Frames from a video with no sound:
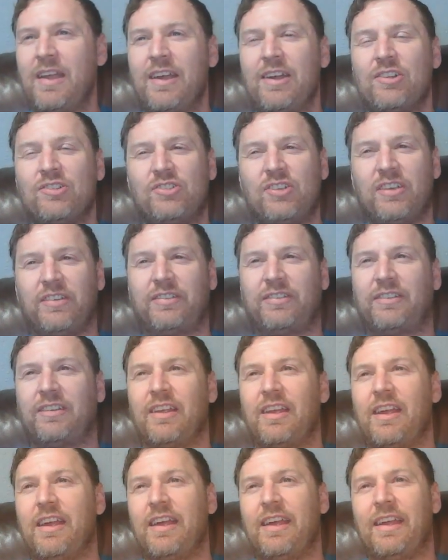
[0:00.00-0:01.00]
just,
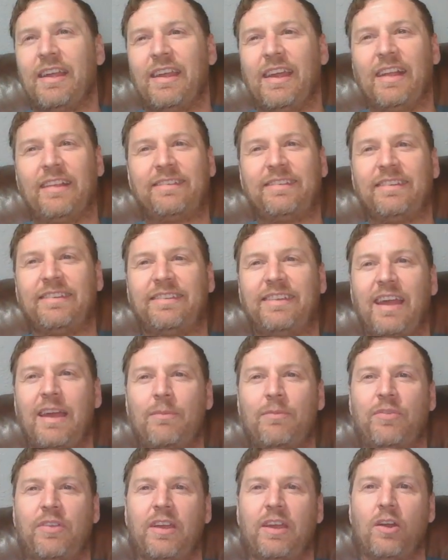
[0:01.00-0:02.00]
it's the
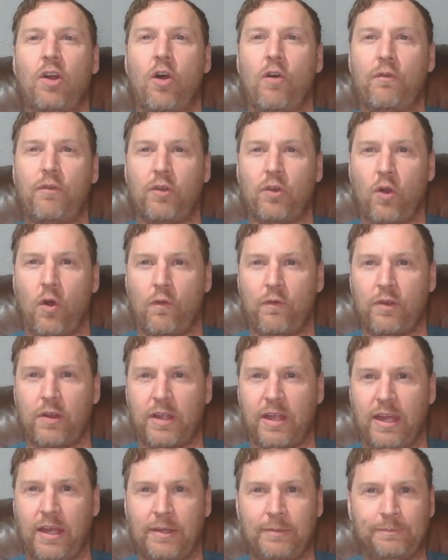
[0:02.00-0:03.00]
same thing over and over
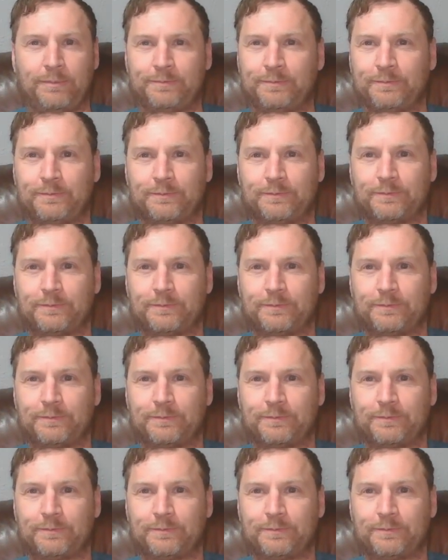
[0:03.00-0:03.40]
again.